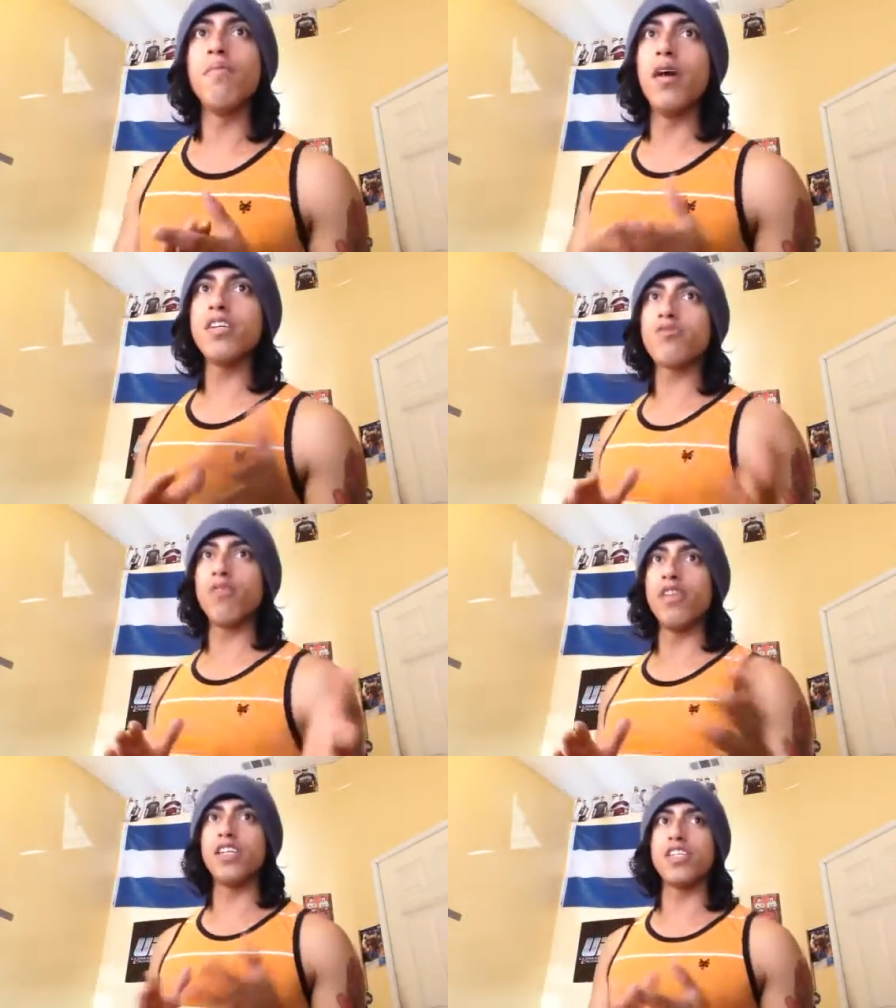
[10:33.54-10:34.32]
Must
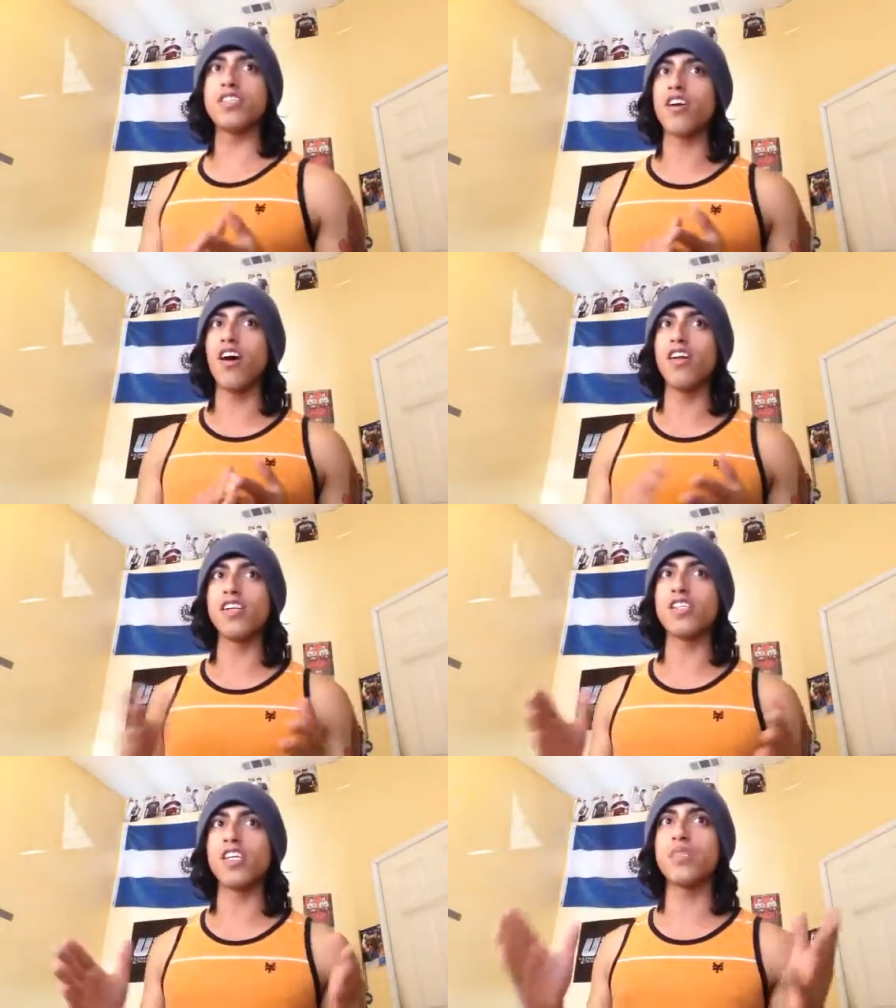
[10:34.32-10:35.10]
religious
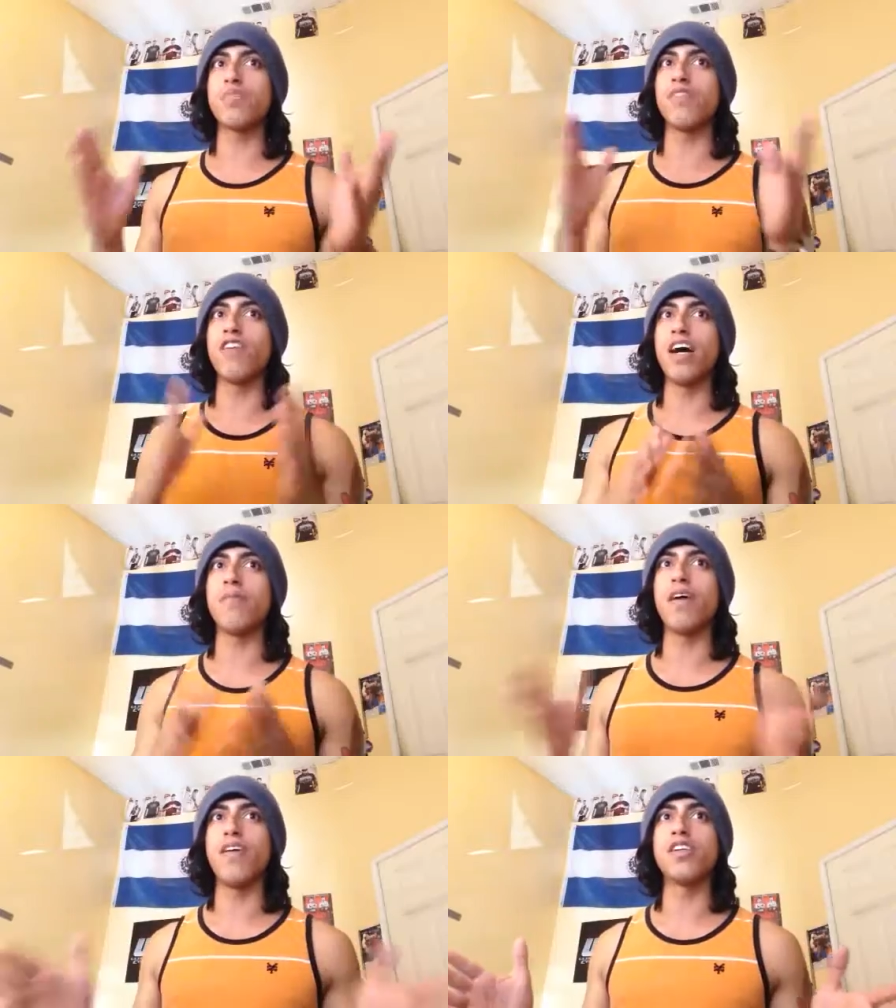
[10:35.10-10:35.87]
colleges
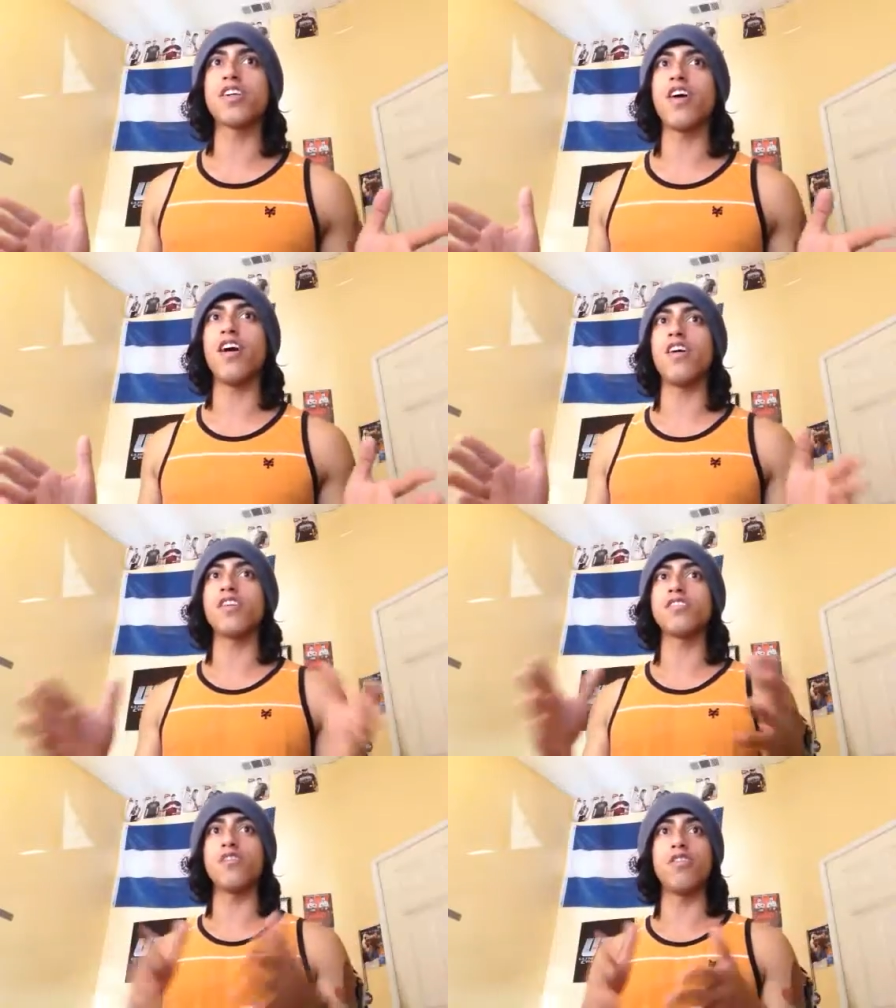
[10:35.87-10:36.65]
provide marriage co-
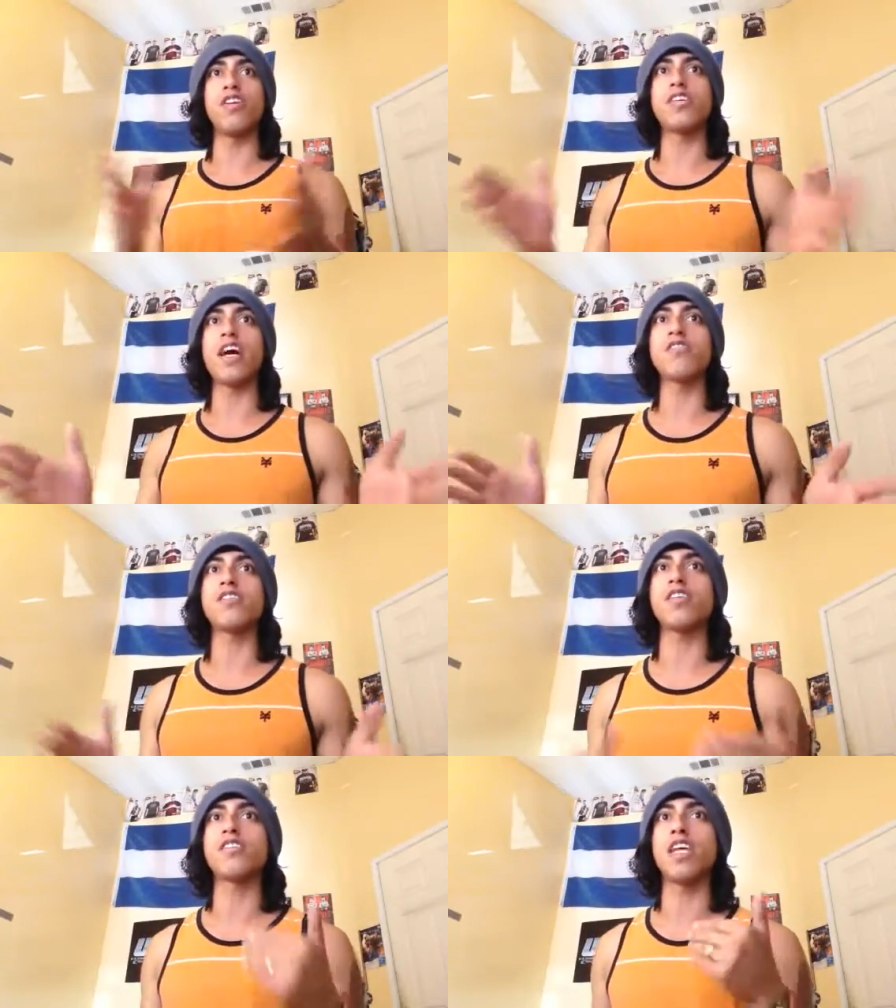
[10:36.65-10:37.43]
uh, students
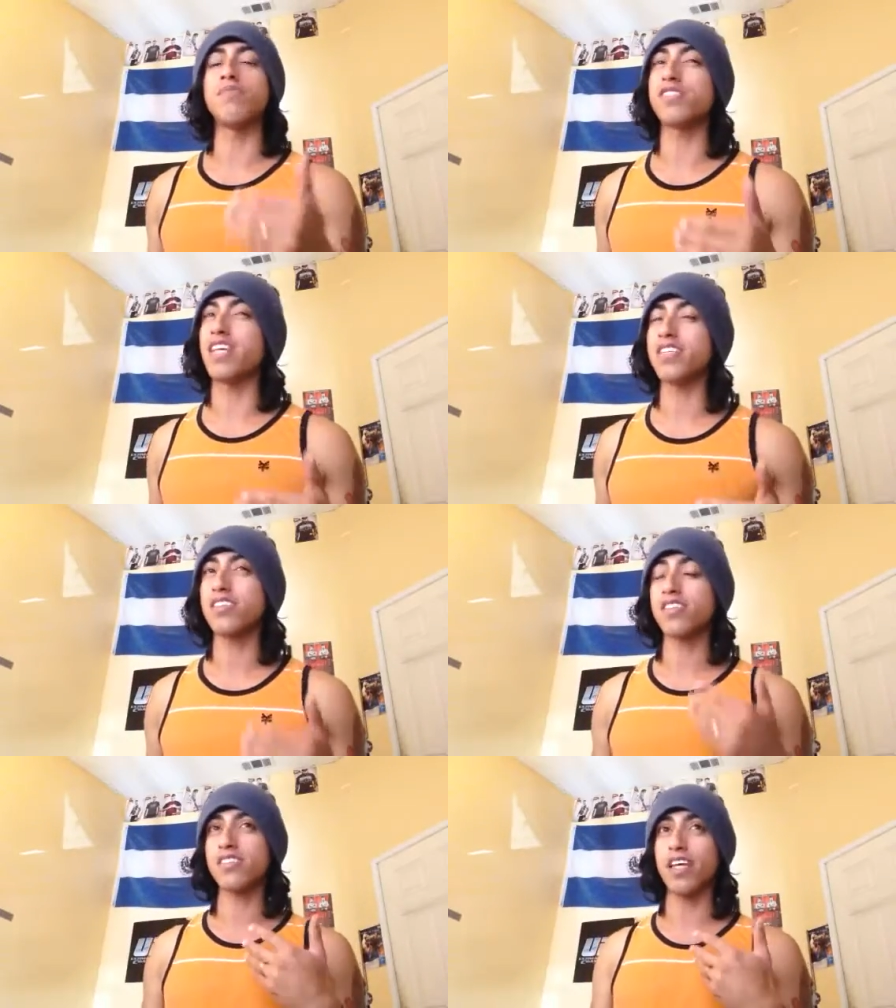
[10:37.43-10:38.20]
housing to
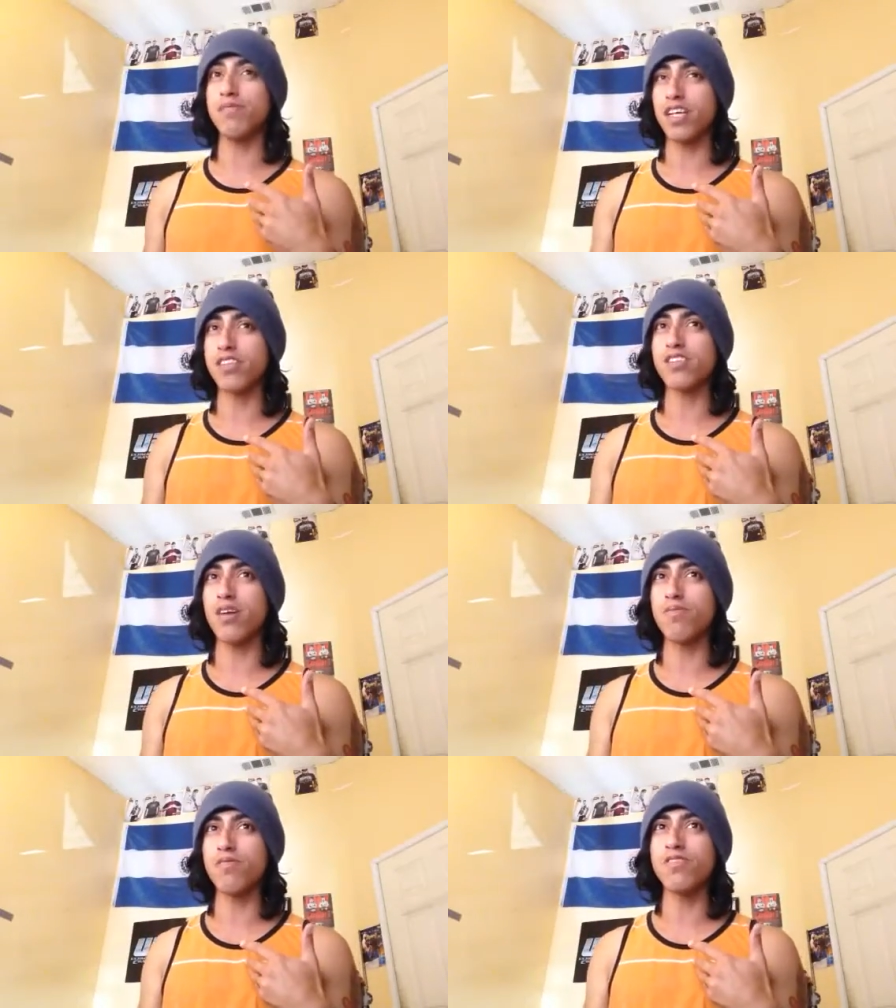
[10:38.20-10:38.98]
same-sex same-sex
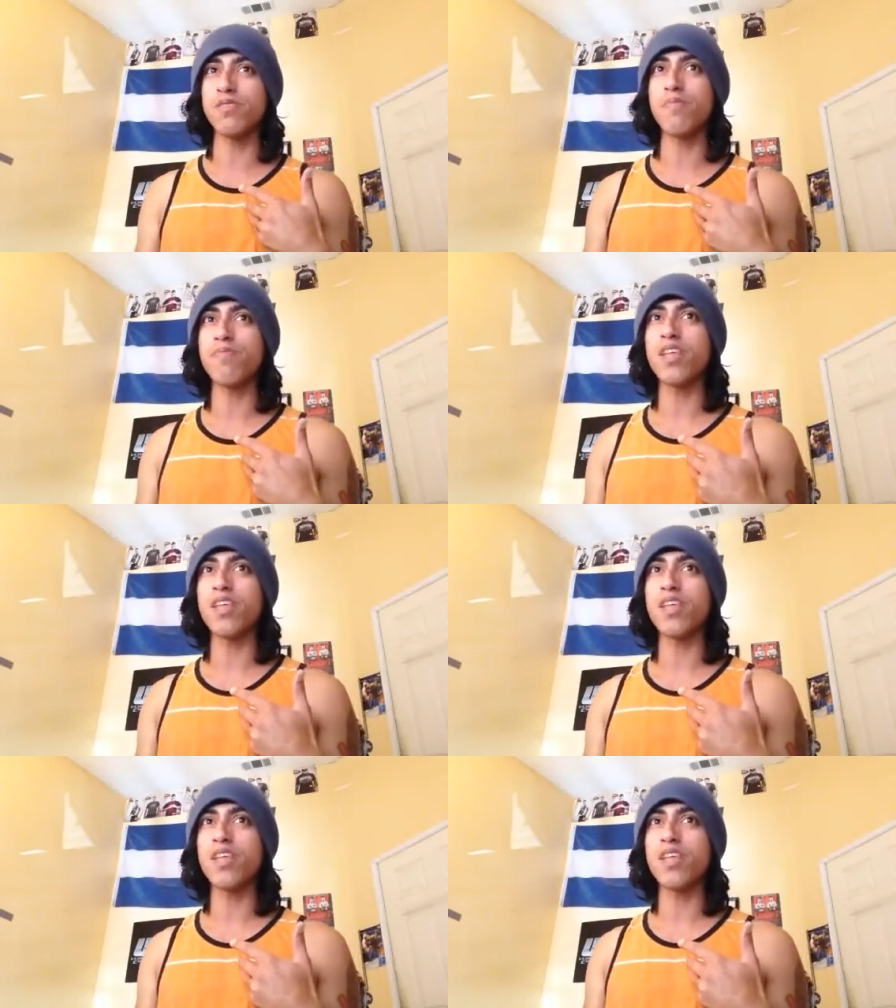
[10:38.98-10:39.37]
couples?